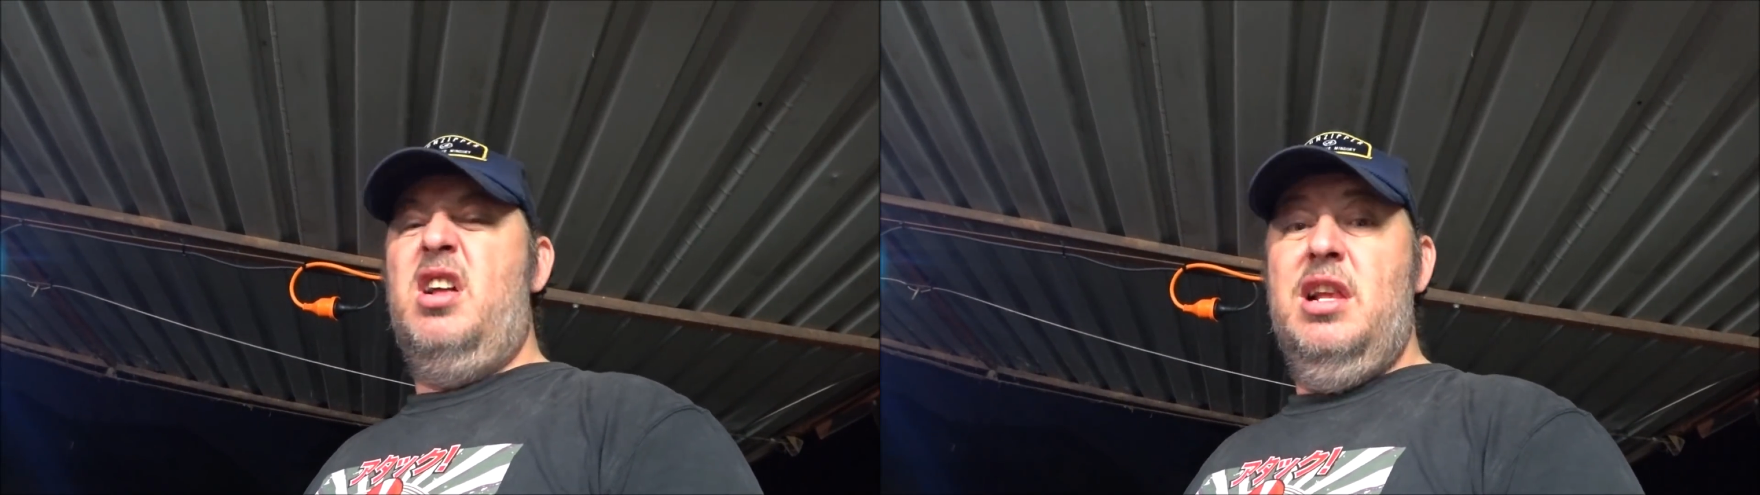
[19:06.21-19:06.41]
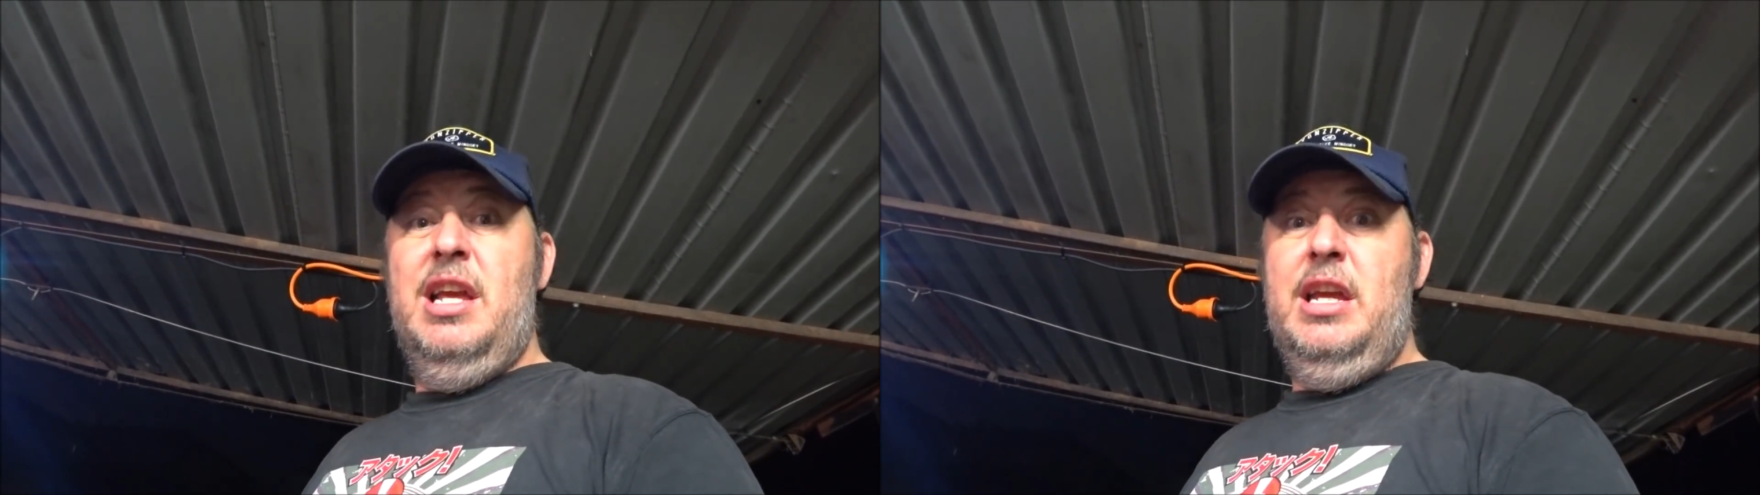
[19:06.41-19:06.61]

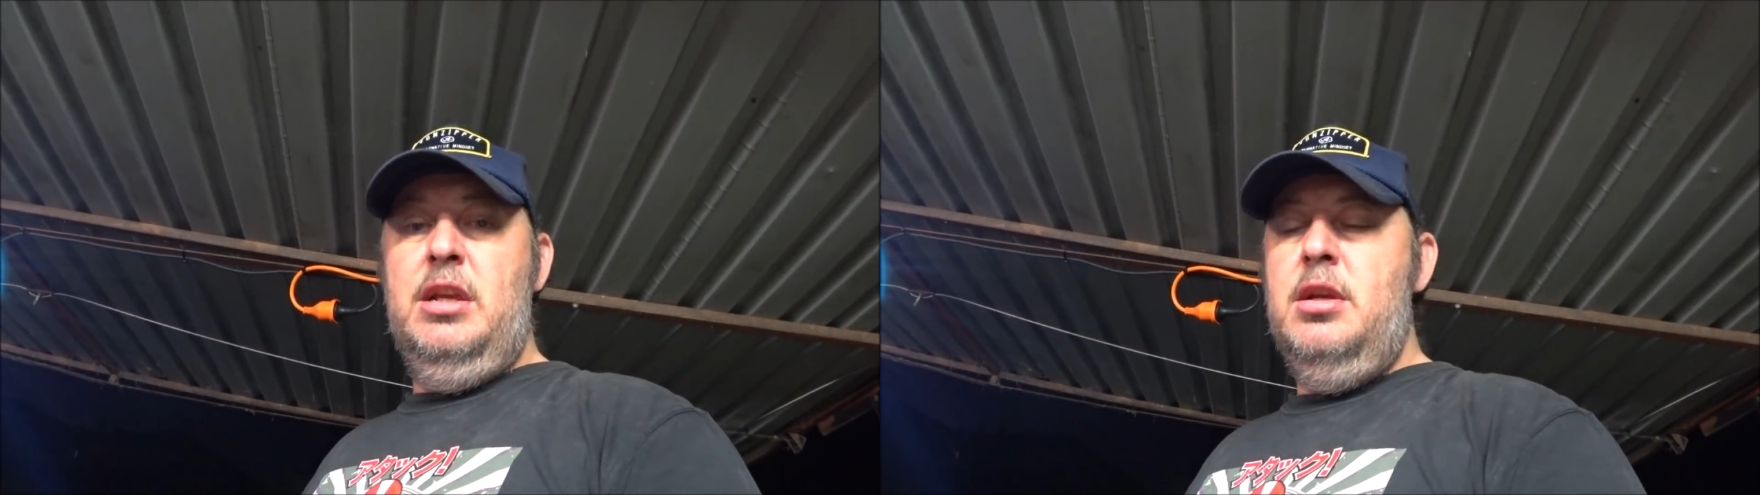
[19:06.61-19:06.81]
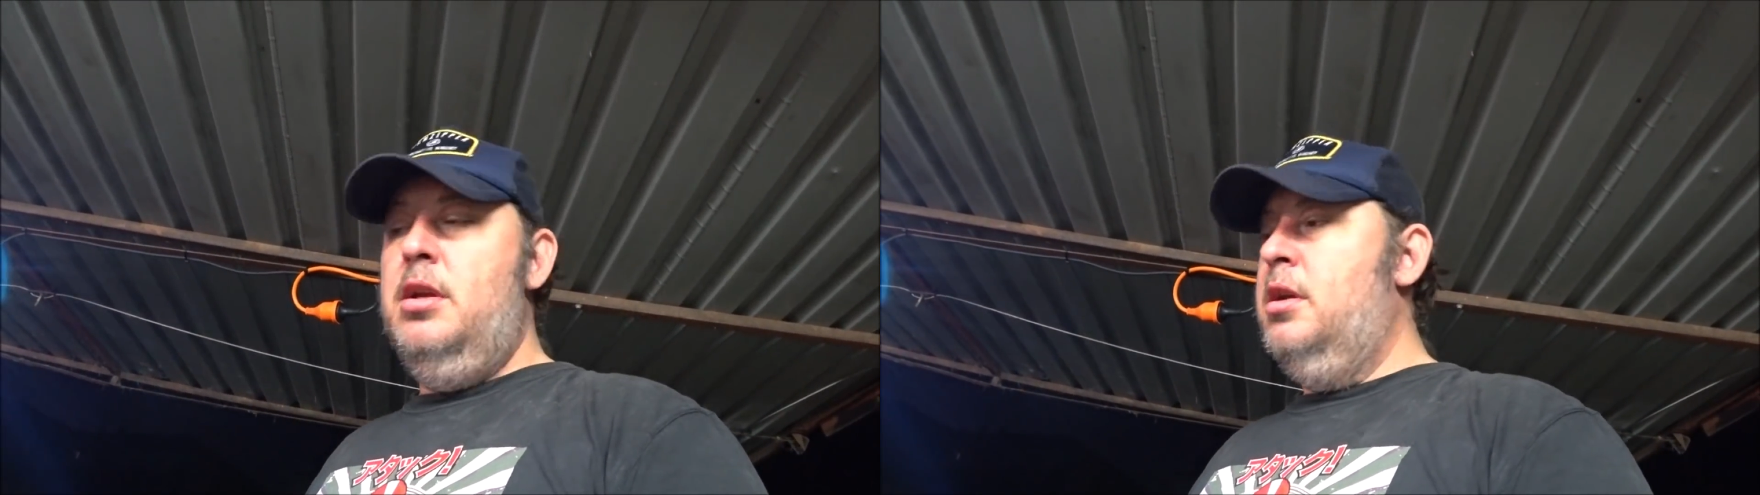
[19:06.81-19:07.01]
clean.
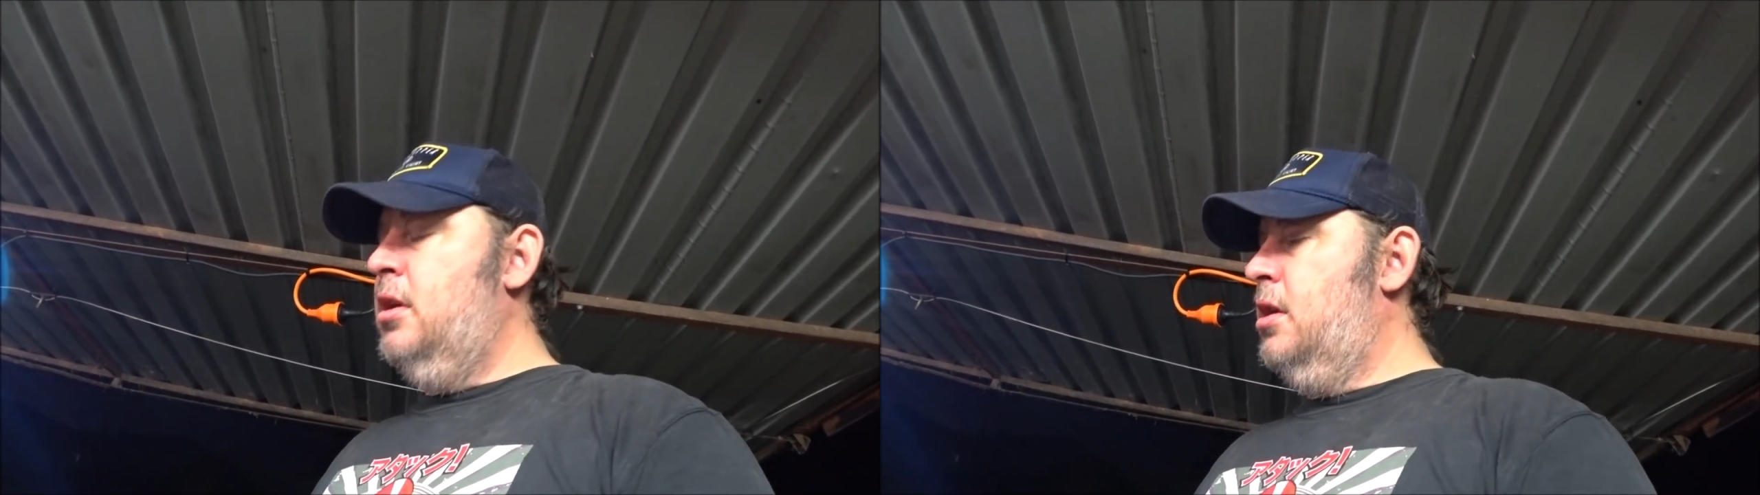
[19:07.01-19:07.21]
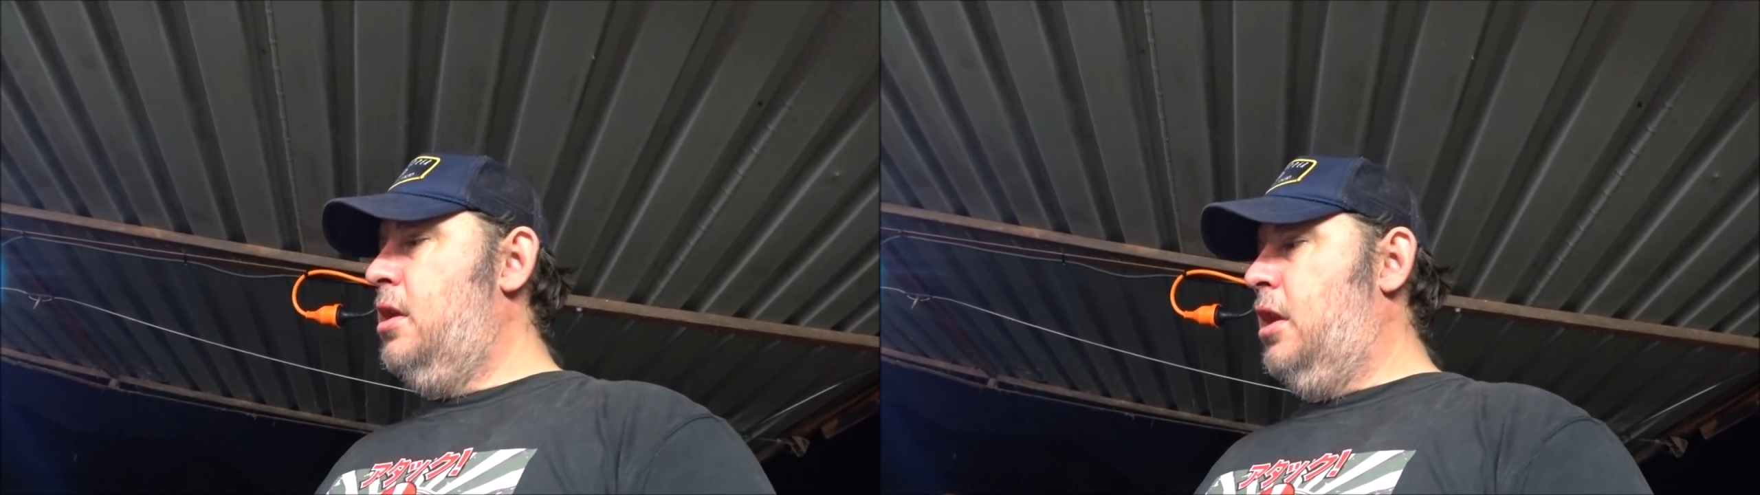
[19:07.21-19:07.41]

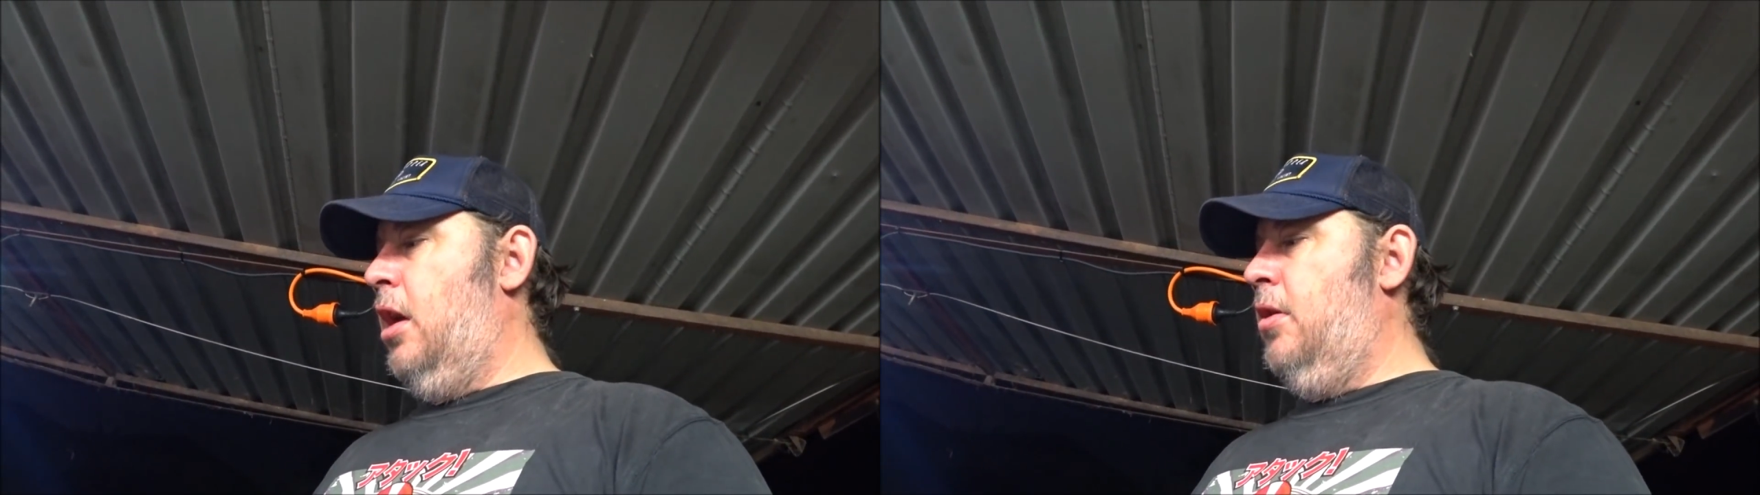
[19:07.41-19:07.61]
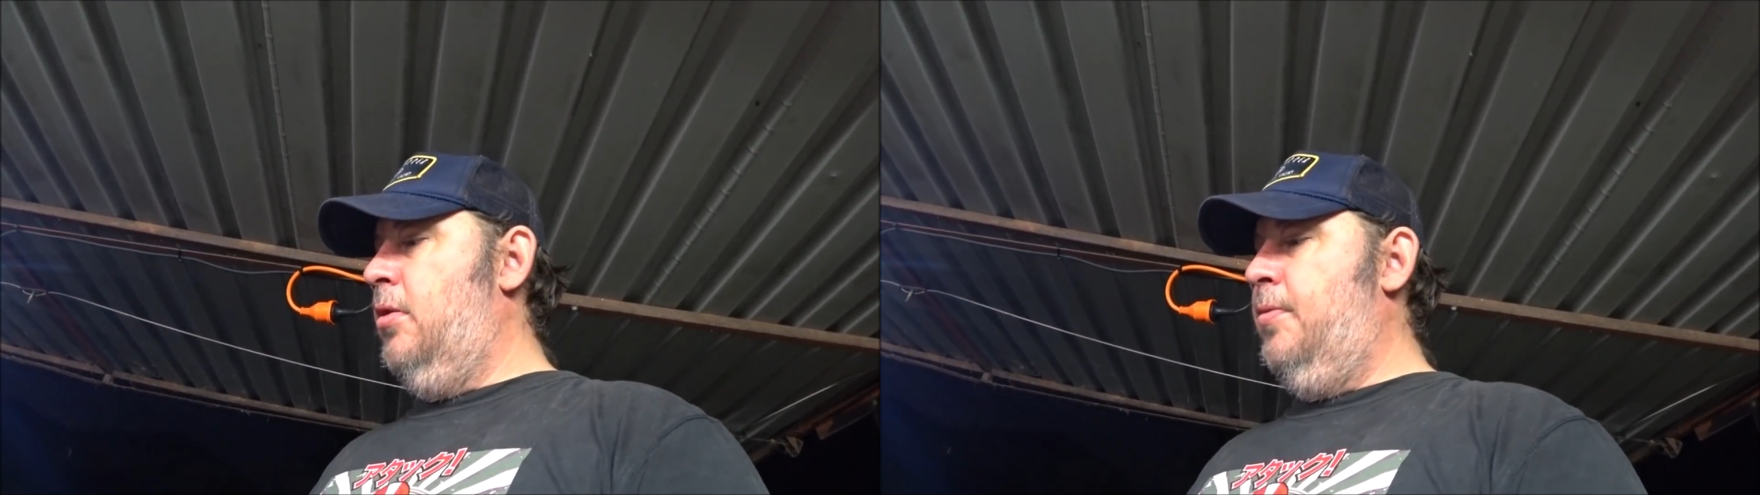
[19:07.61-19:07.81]

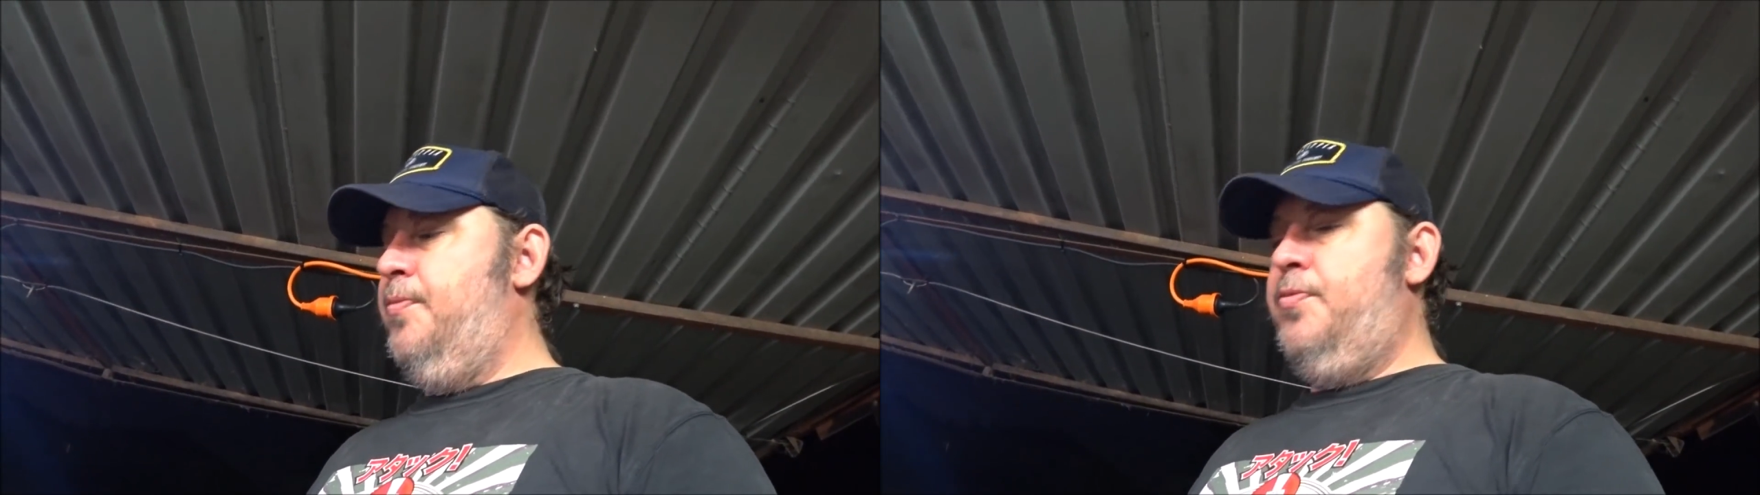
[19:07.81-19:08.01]
So